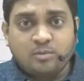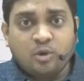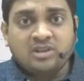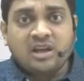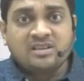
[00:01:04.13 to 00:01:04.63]

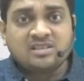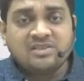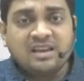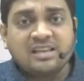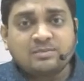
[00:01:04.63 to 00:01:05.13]
both the
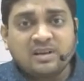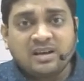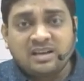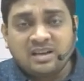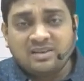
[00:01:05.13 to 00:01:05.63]
receiving
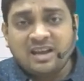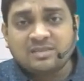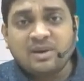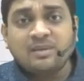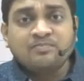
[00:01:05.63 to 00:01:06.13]
aspect and giving
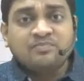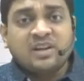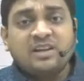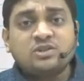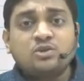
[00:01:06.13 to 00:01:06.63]
aspect,
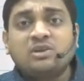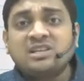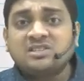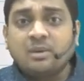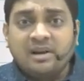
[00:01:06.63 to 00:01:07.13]
it is known
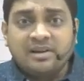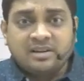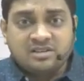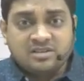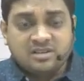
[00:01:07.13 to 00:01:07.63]
as double
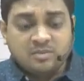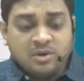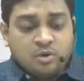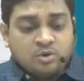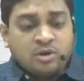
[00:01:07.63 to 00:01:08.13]
entry system.
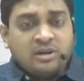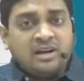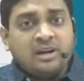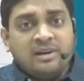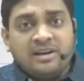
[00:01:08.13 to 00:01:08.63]
So
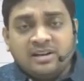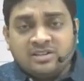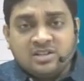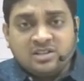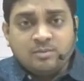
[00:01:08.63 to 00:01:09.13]
under double
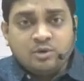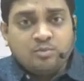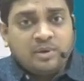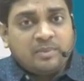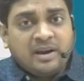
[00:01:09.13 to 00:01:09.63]
entry system
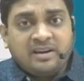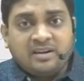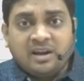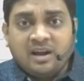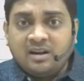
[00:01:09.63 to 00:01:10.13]
you prepare
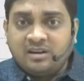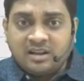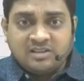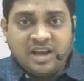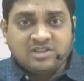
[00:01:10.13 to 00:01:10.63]

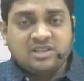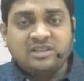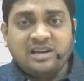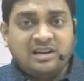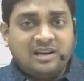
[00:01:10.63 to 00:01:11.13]

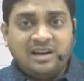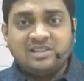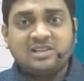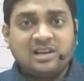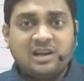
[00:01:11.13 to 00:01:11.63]
transaction, then
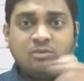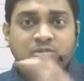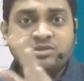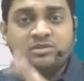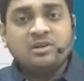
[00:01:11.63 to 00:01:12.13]
ledger
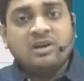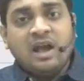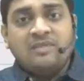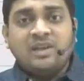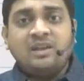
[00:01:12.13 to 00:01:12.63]
accounts,
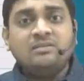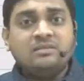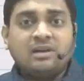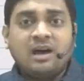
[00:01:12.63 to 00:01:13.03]
and then